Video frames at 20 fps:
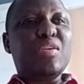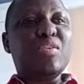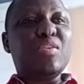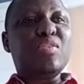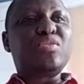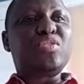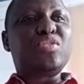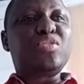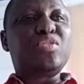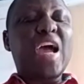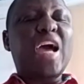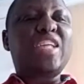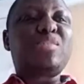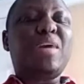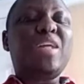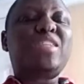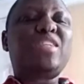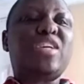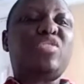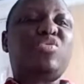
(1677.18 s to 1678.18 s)
Try as
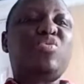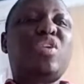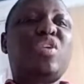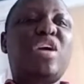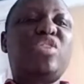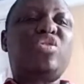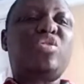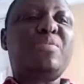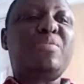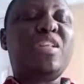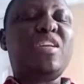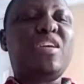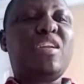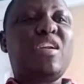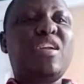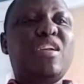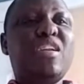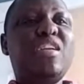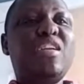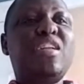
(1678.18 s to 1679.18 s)
much as you can to be
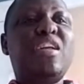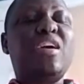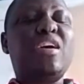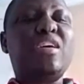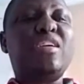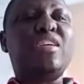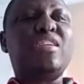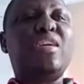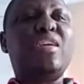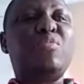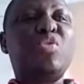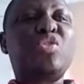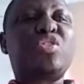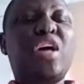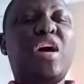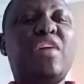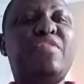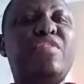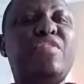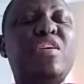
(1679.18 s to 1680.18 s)
reading the
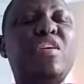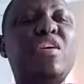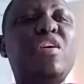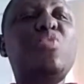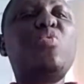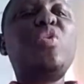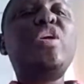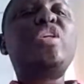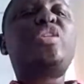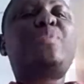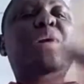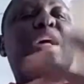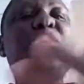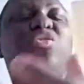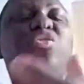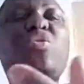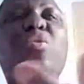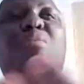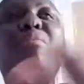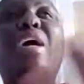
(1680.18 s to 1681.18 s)
Mus'haf. We
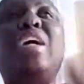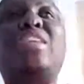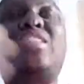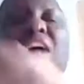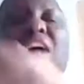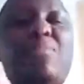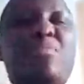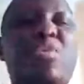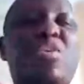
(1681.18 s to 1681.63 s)
spend so much time